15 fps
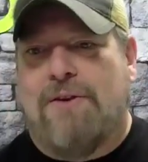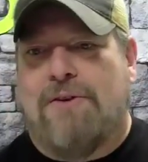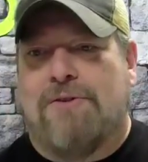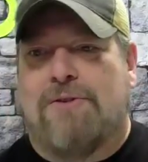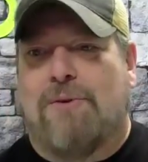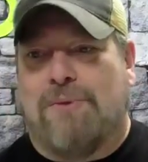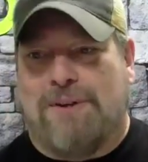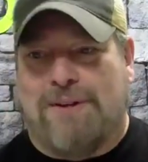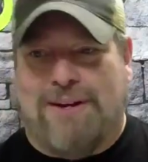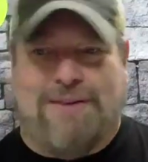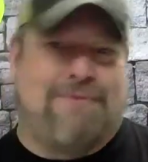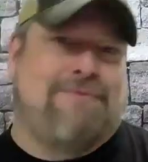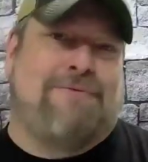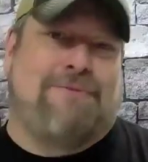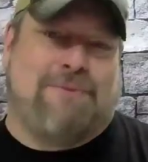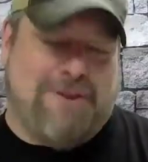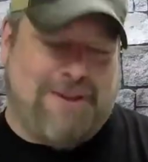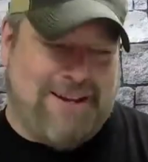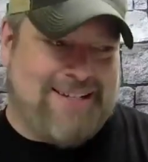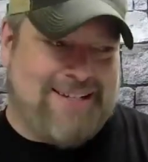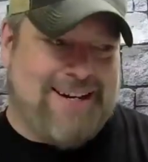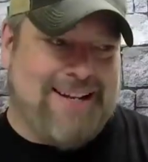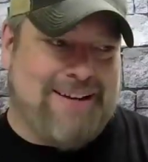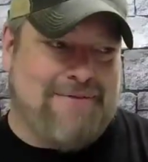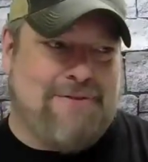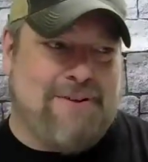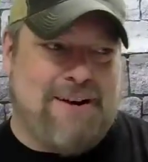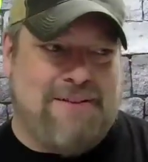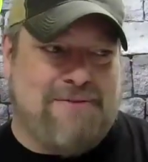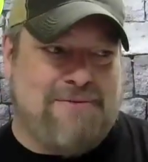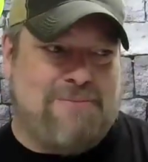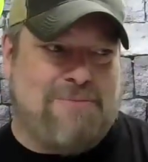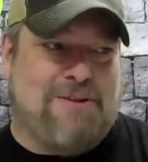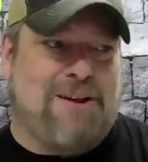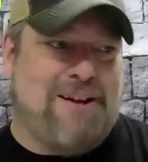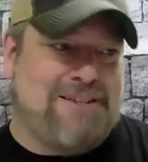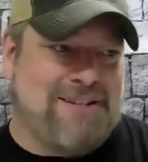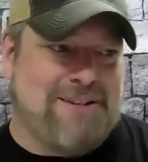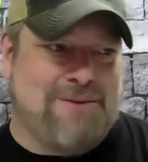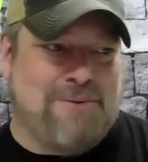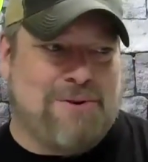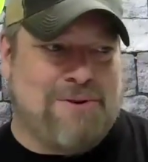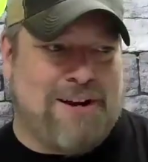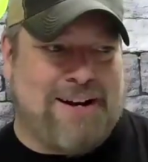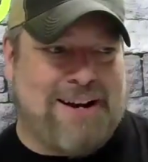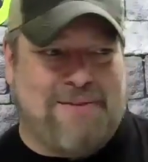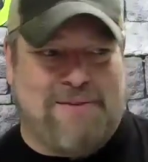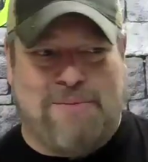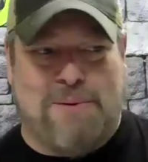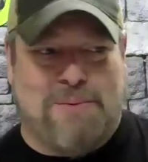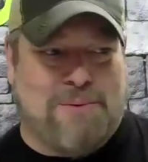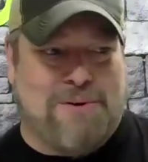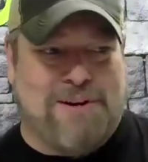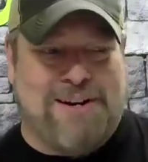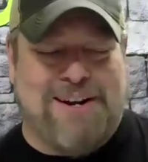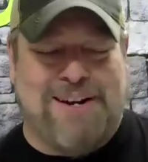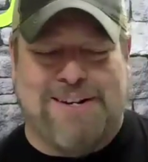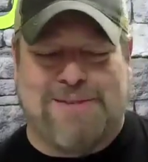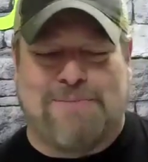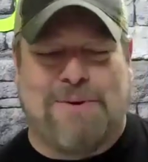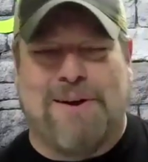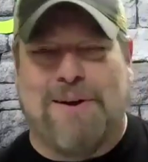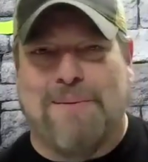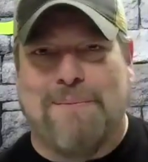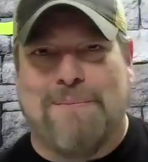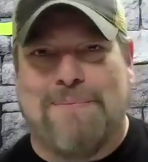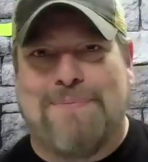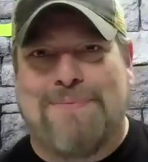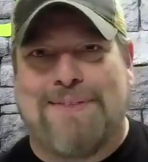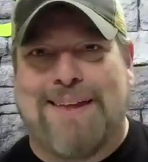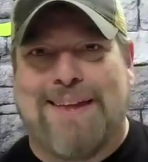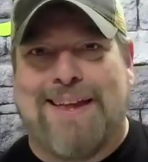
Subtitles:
There's only like, what do they say, like 5 plots in the world. I can't remember what it is, but